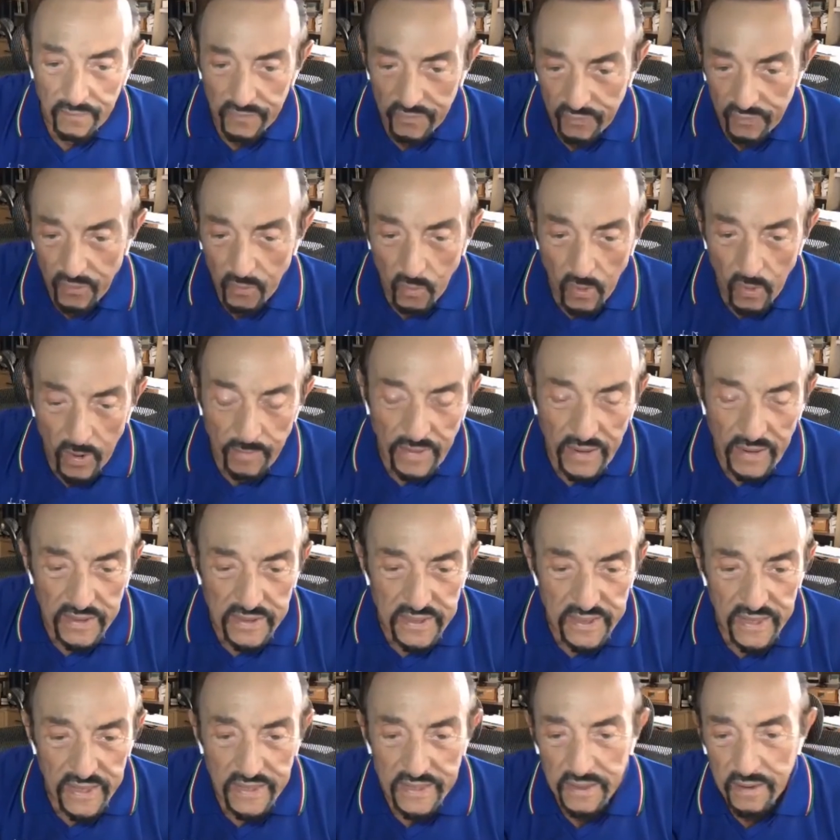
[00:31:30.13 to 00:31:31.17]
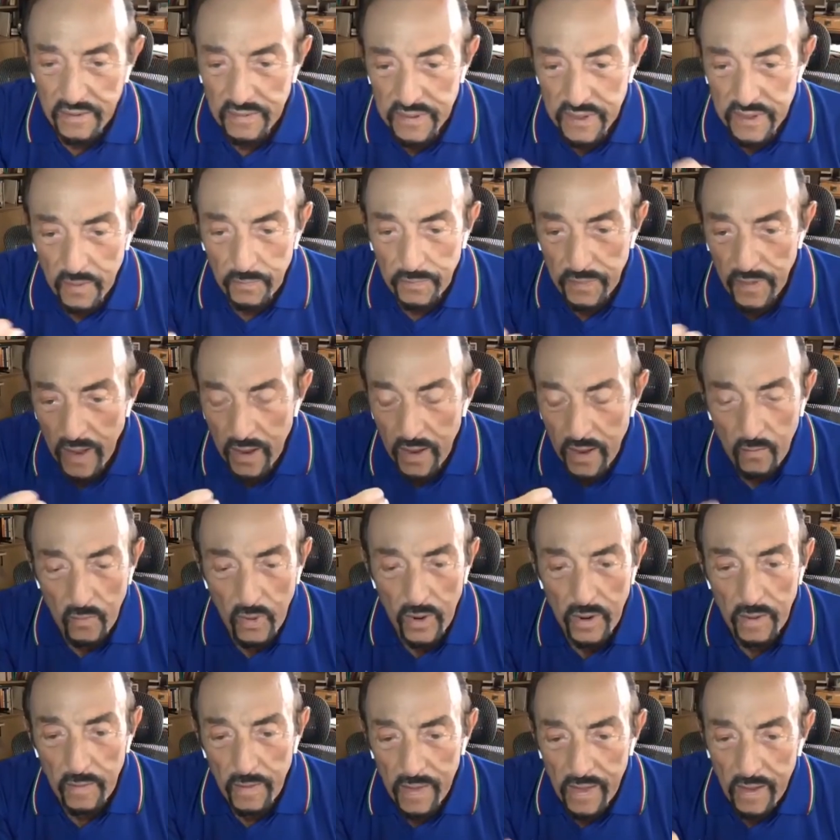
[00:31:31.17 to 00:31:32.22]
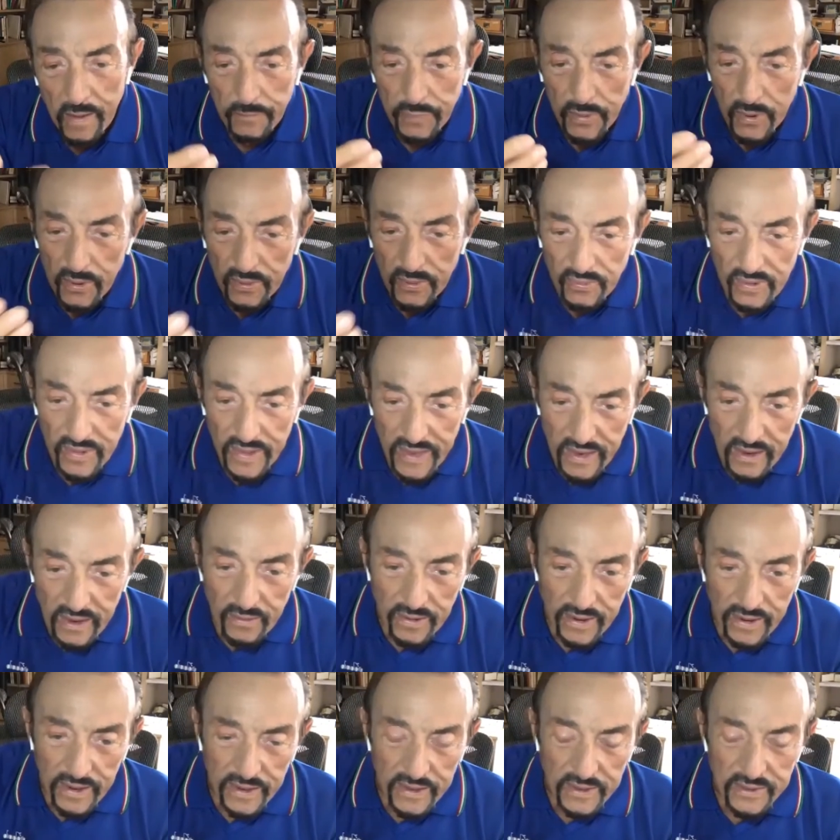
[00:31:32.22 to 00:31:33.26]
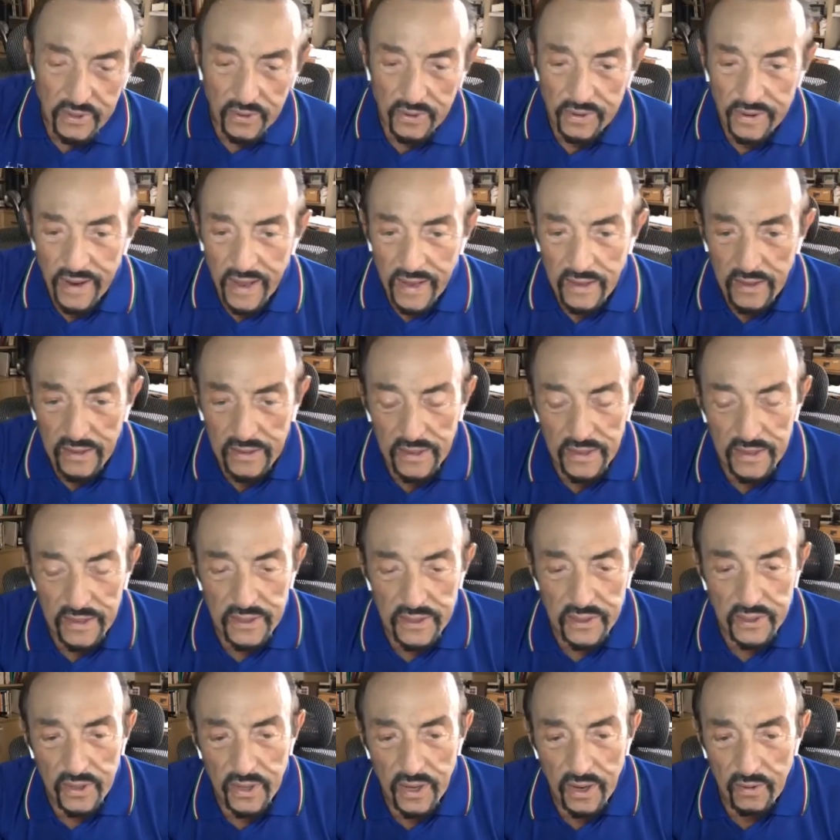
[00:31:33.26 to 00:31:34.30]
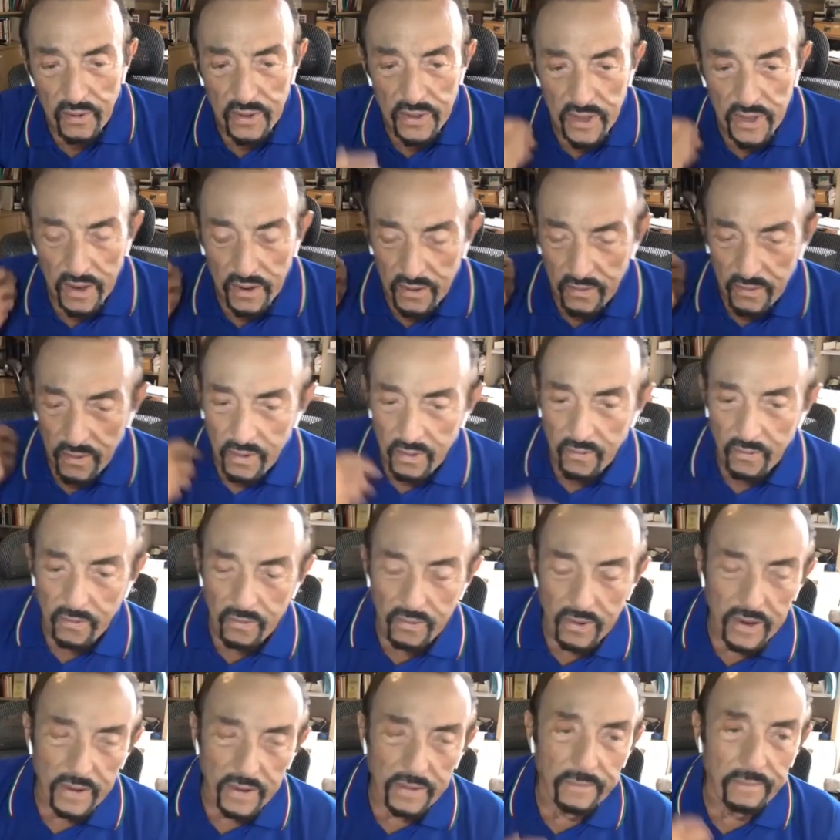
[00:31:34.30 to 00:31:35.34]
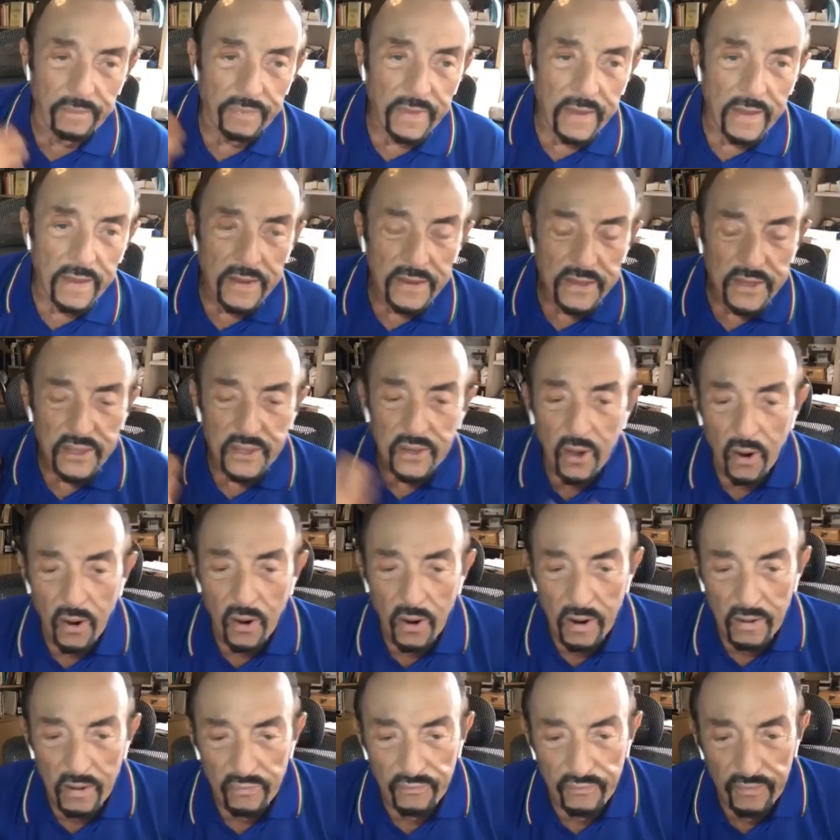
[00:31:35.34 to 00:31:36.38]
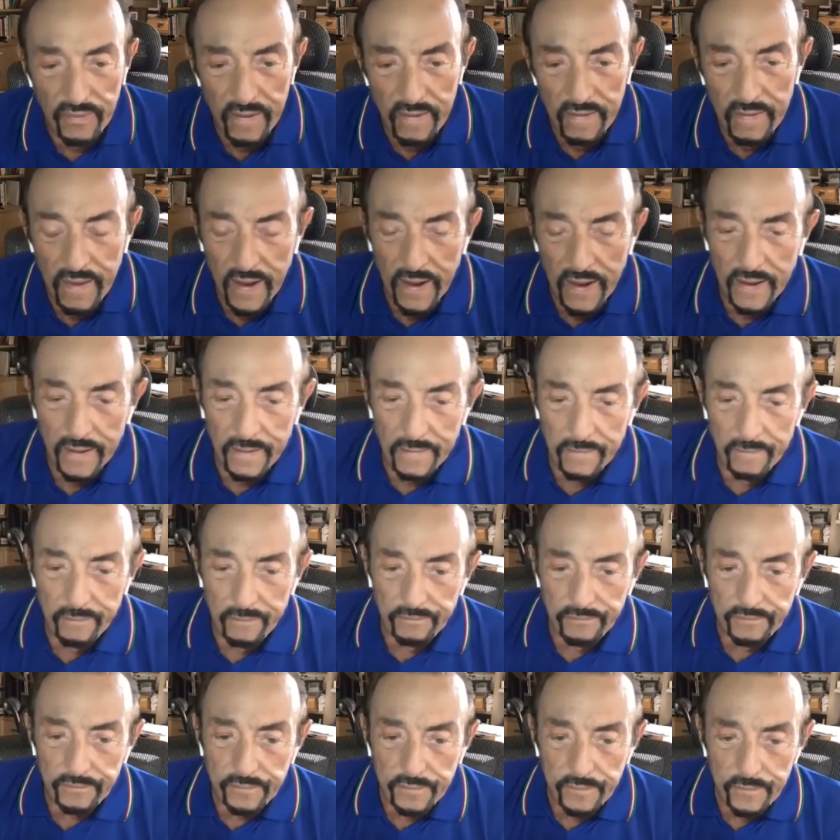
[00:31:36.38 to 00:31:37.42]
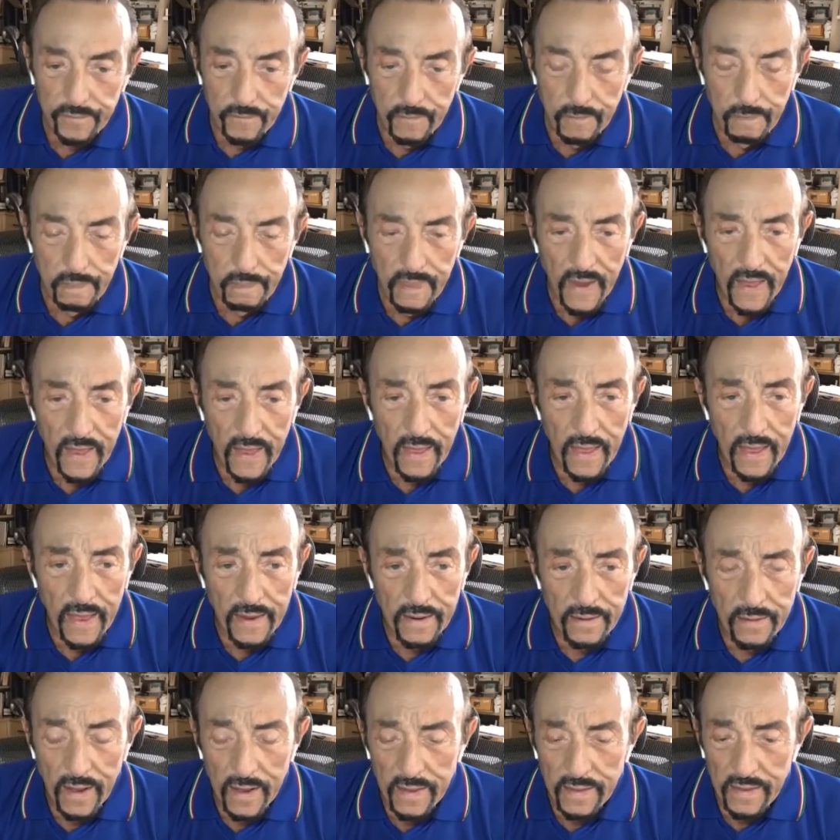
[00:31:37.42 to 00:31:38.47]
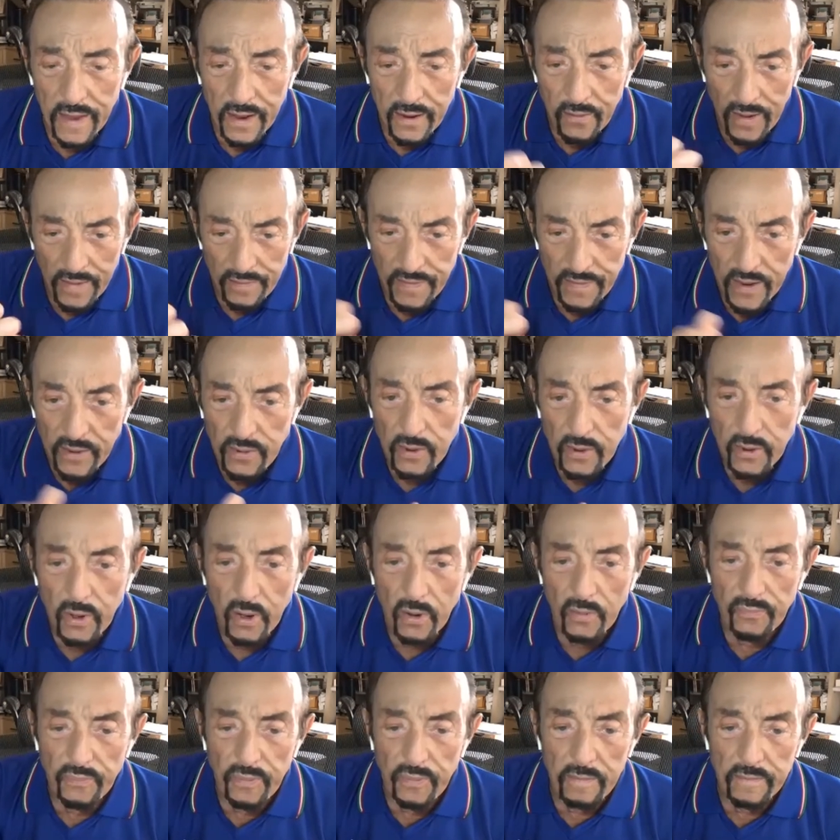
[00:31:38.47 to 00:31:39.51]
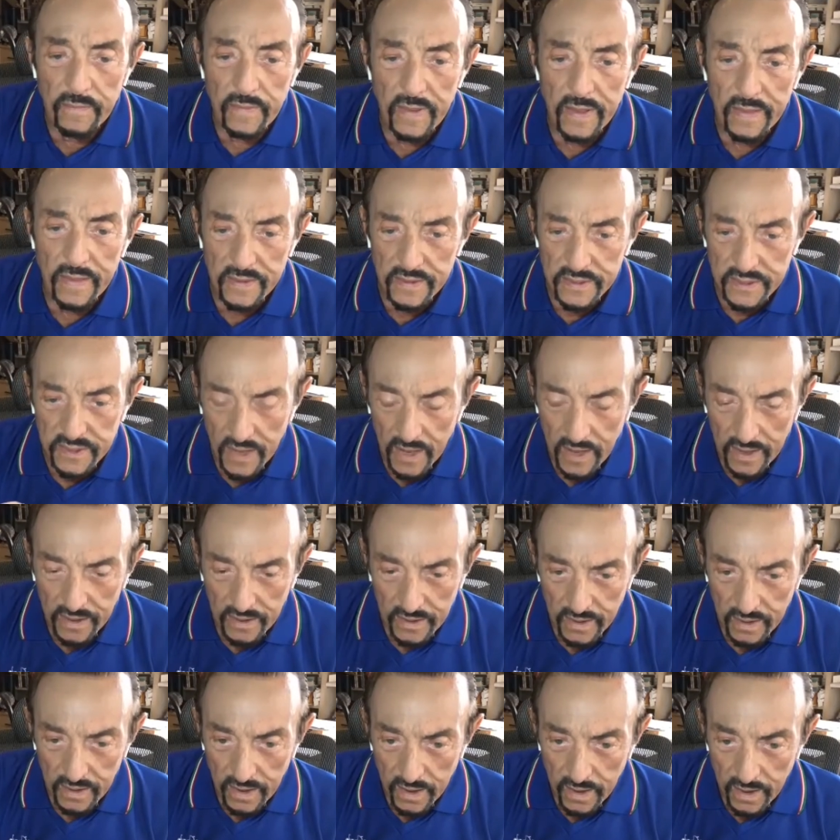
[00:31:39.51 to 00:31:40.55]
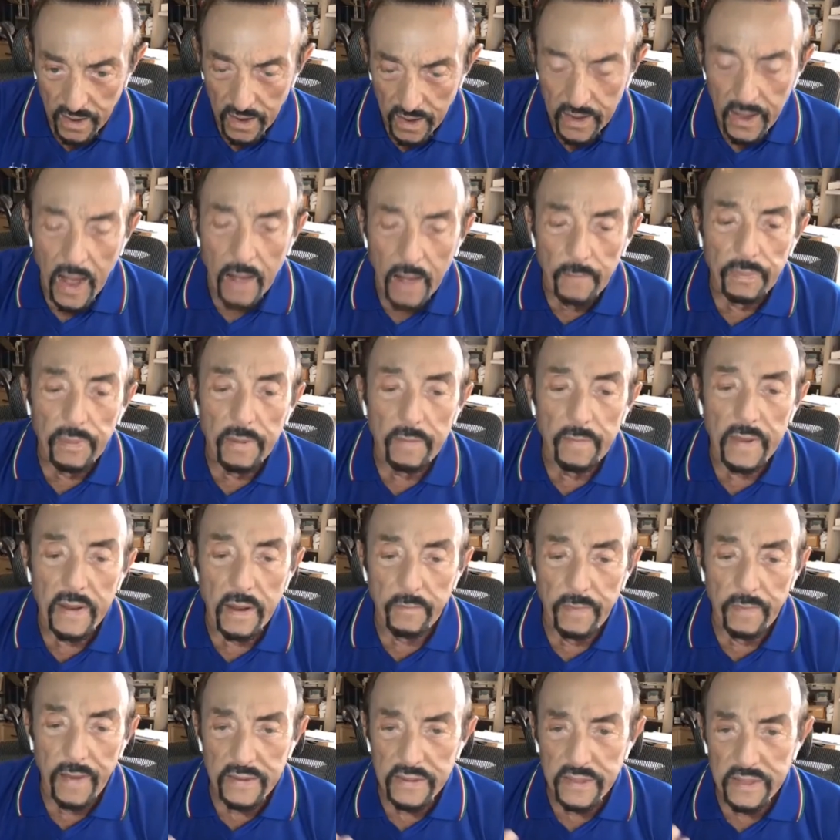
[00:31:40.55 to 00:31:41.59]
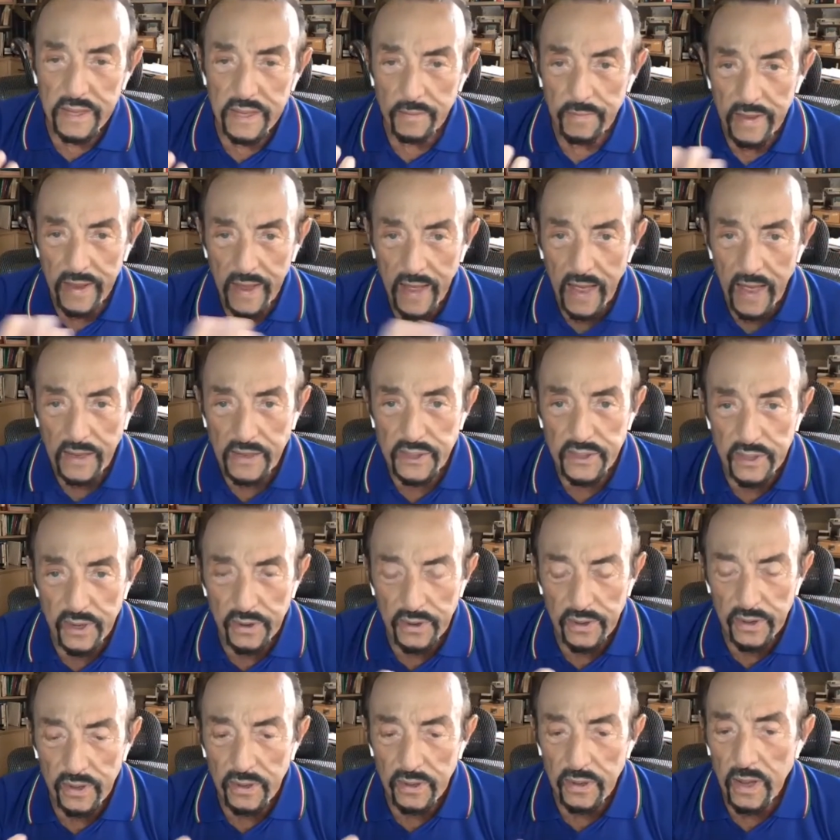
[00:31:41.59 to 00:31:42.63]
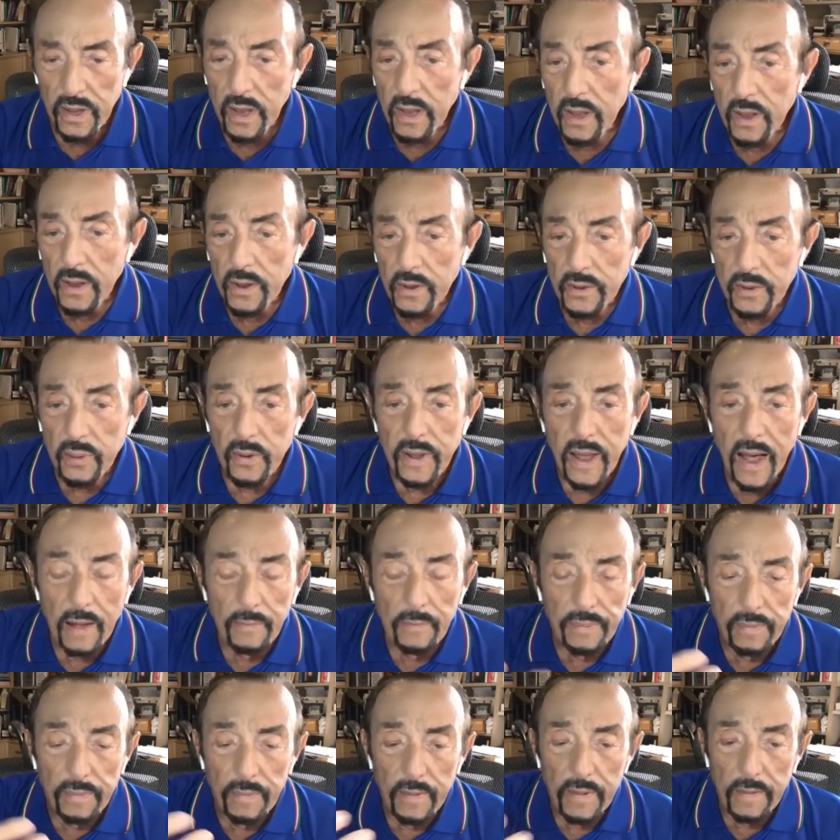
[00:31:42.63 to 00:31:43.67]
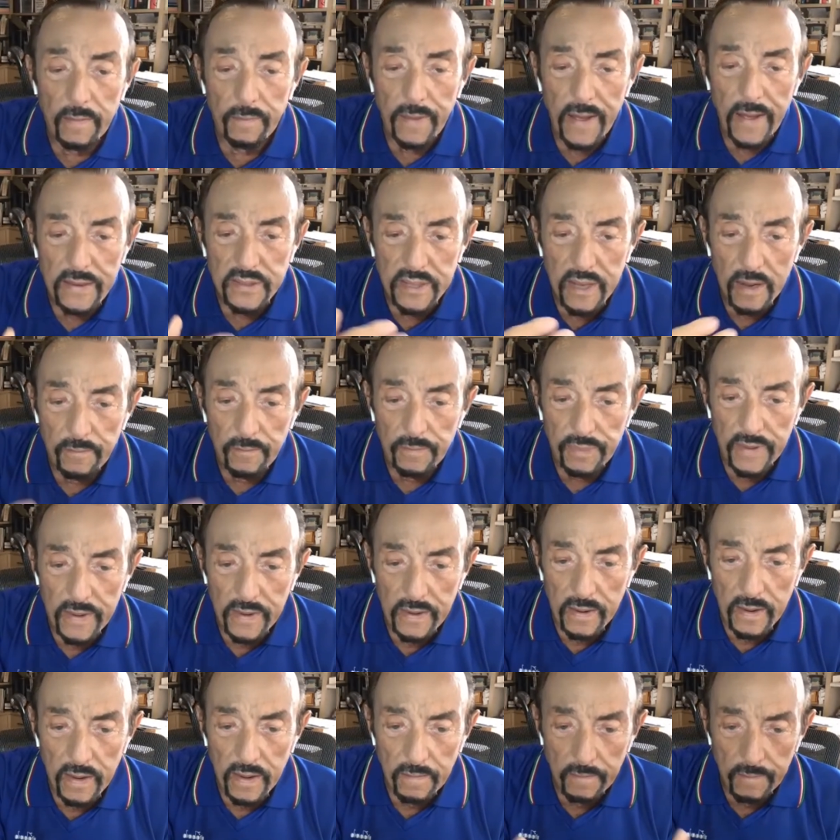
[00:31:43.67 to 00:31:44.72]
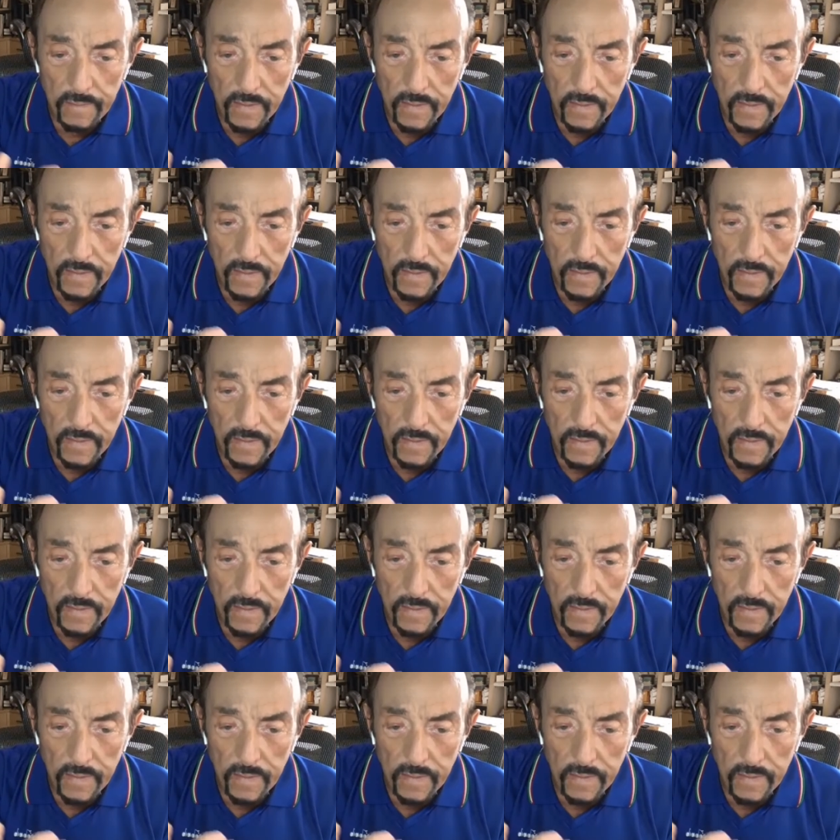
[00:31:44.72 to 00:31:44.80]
for women, it's easier. So with beautiful earrings or necklace or scarf, and then you go from a compliment about something external to a compliment about something